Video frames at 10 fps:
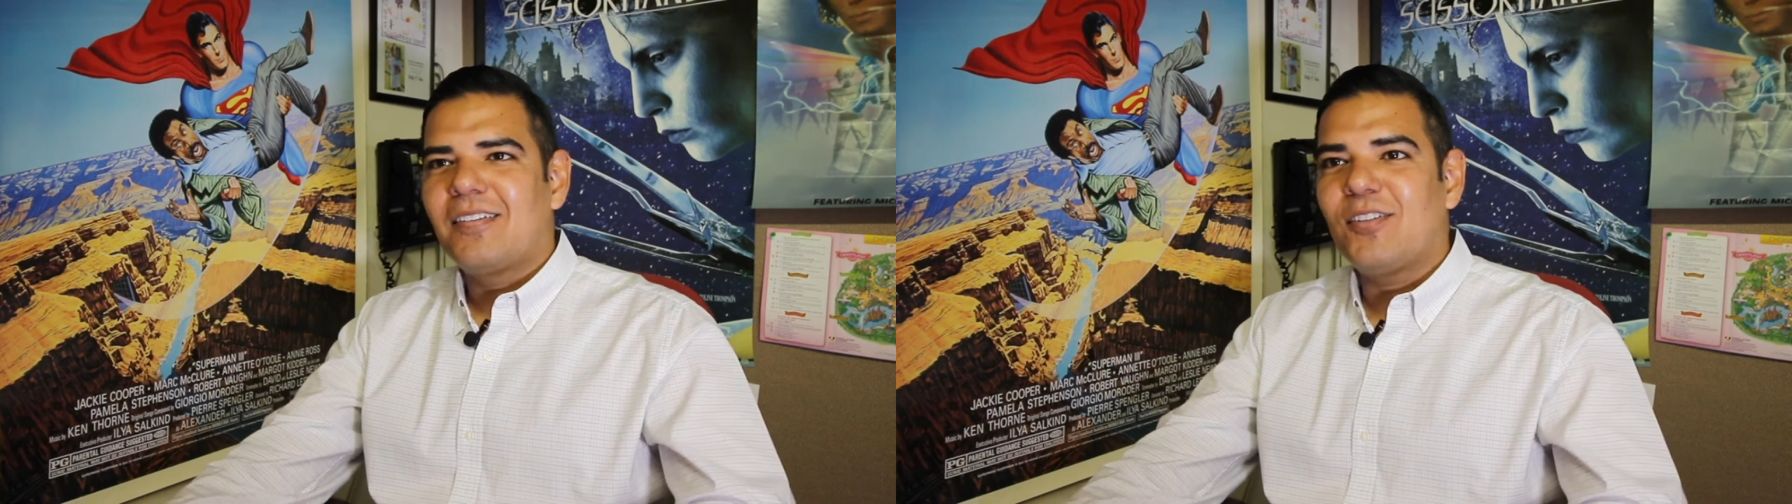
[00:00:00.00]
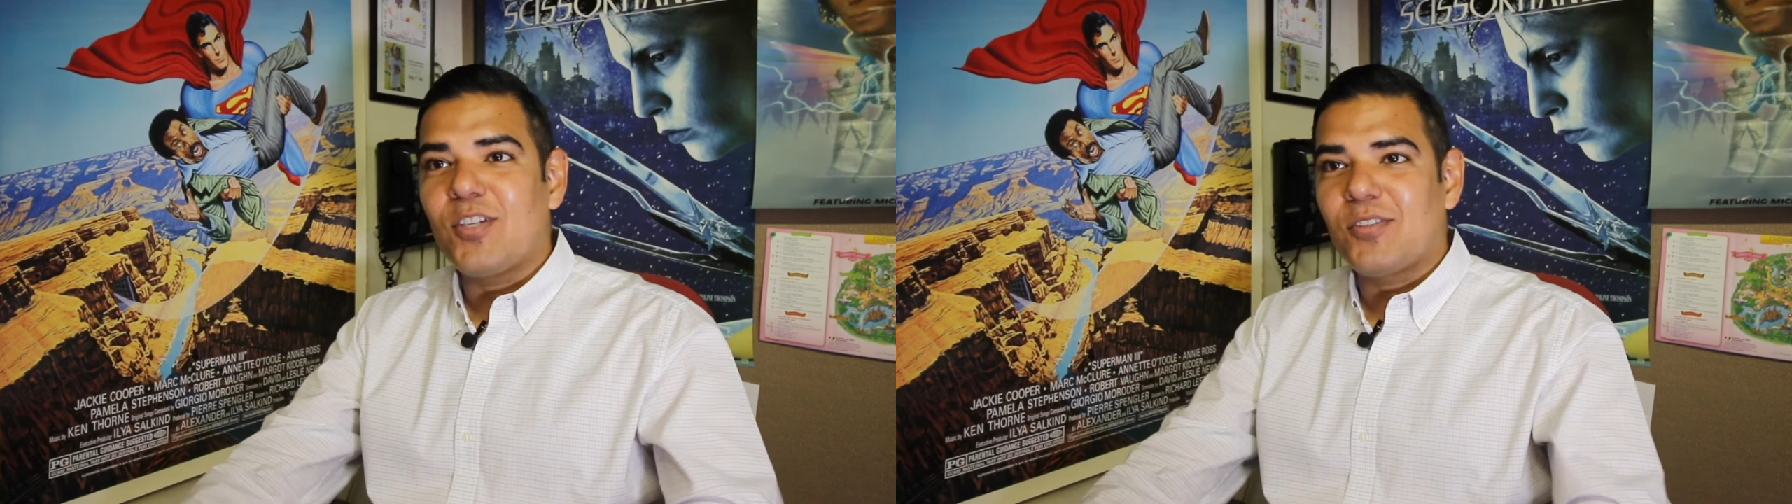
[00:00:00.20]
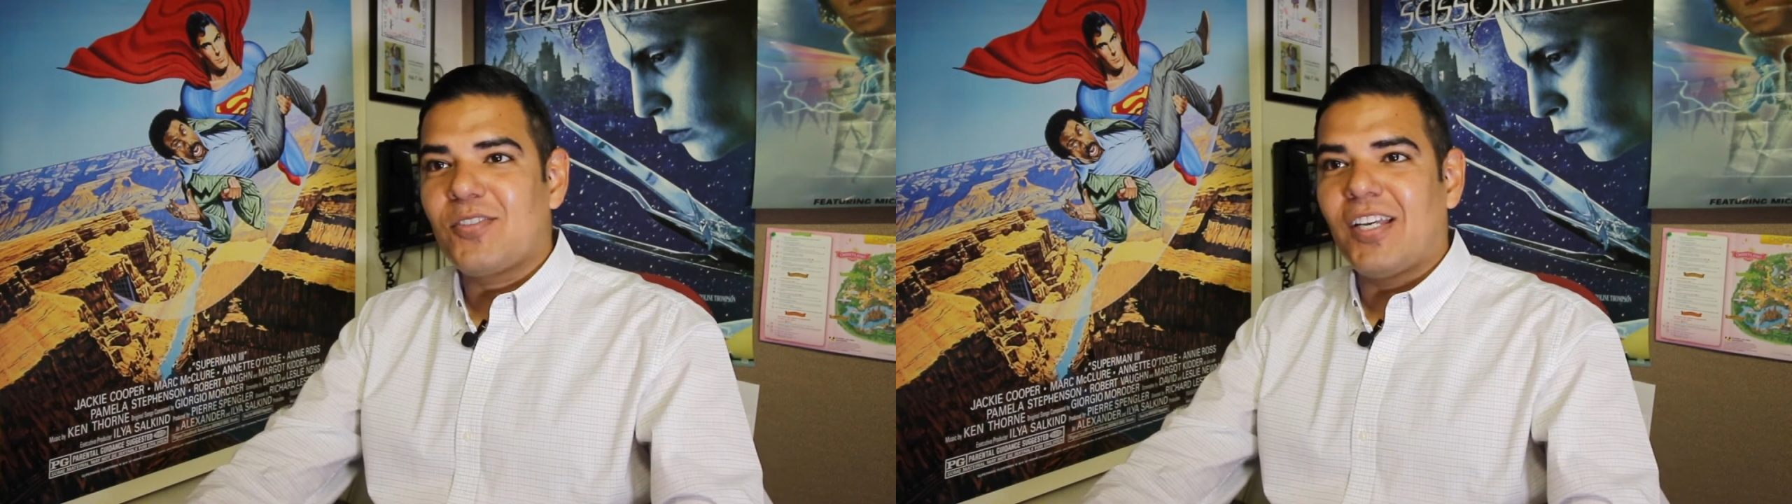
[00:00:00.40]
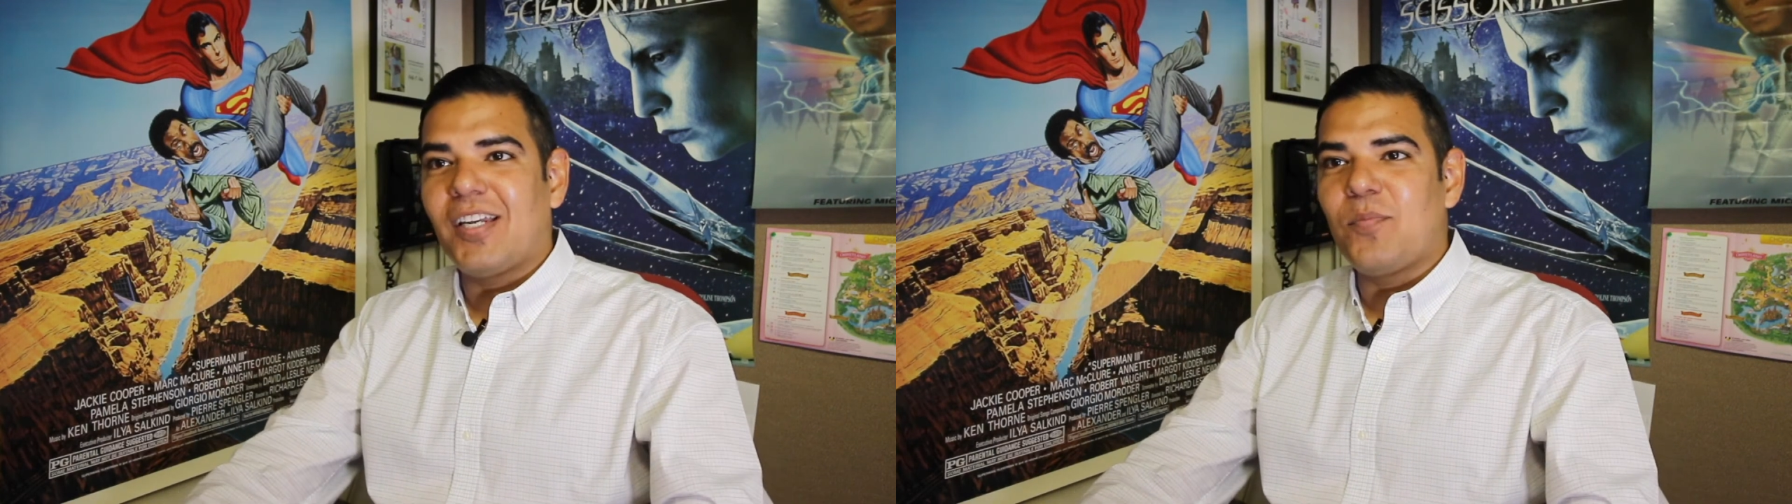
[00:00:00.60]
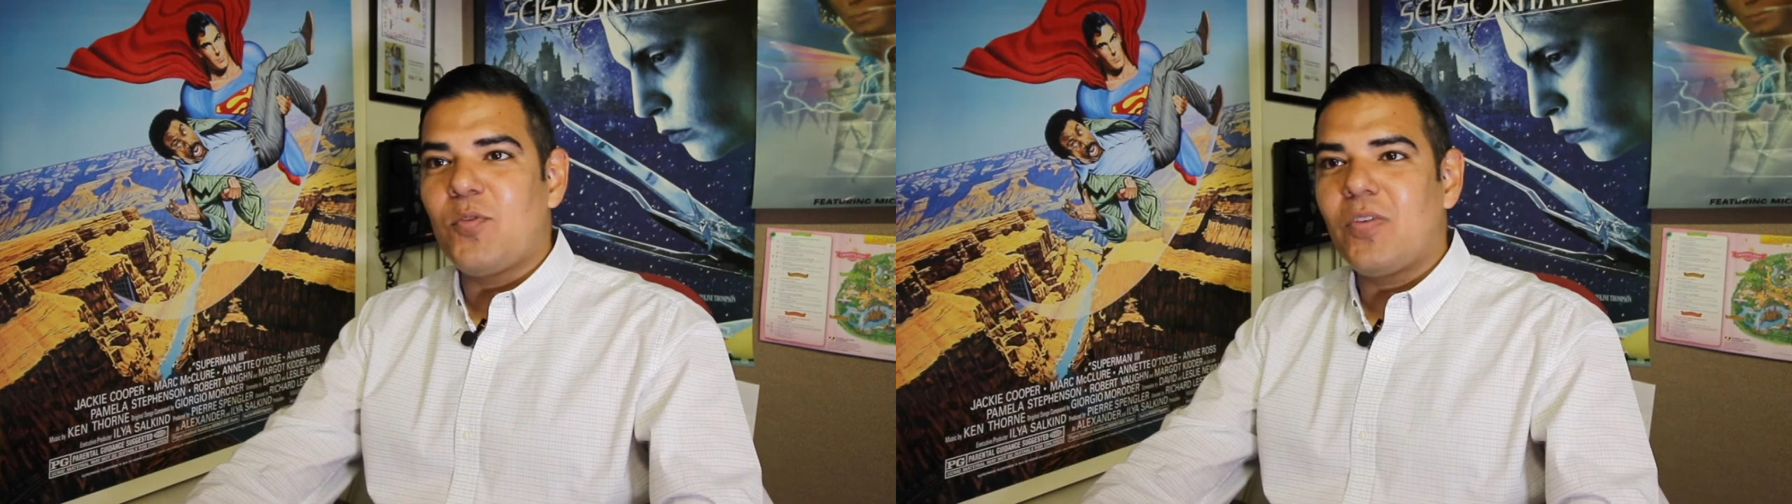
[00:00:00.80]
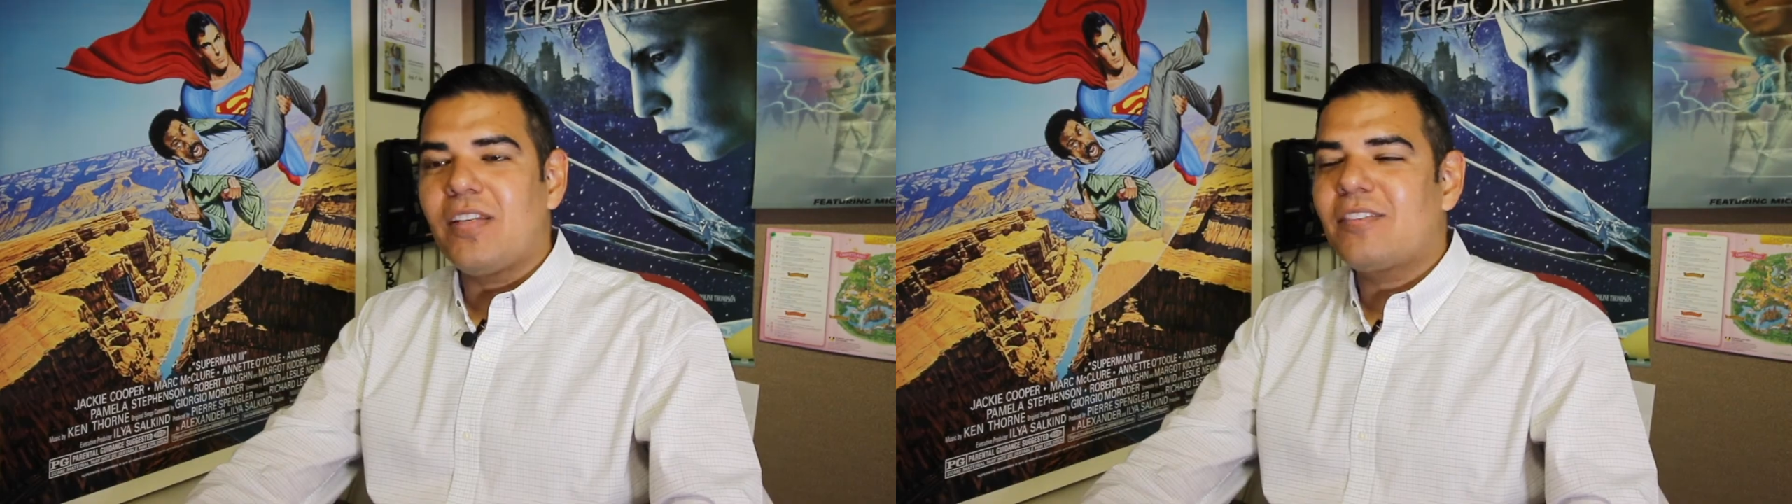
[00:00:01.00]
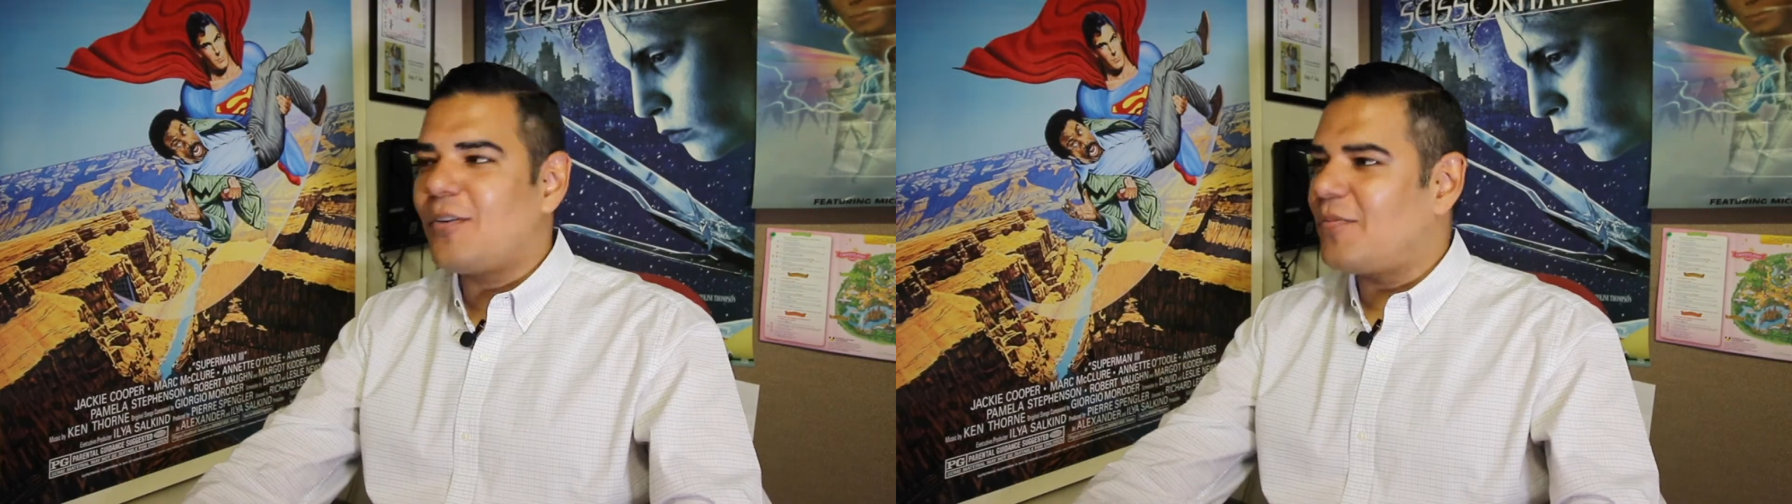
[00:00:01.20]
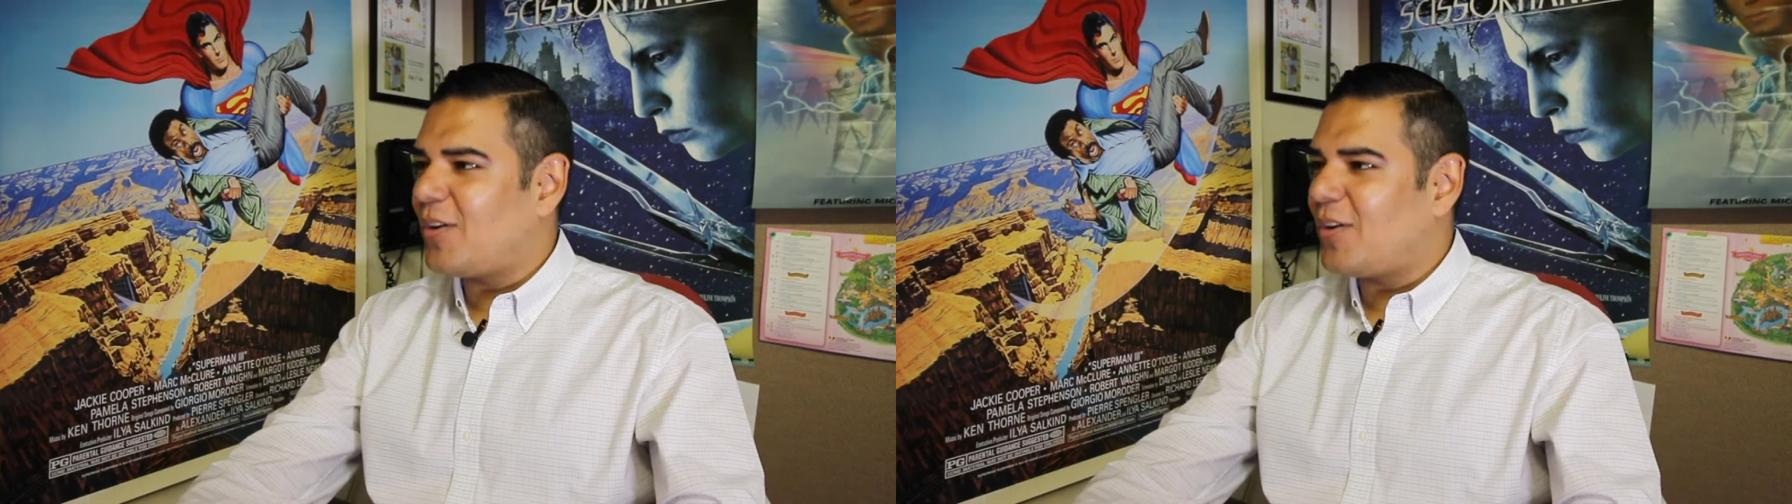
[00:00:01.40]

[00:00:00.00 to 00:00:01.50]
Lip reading: the Justice League in a movie, so I'm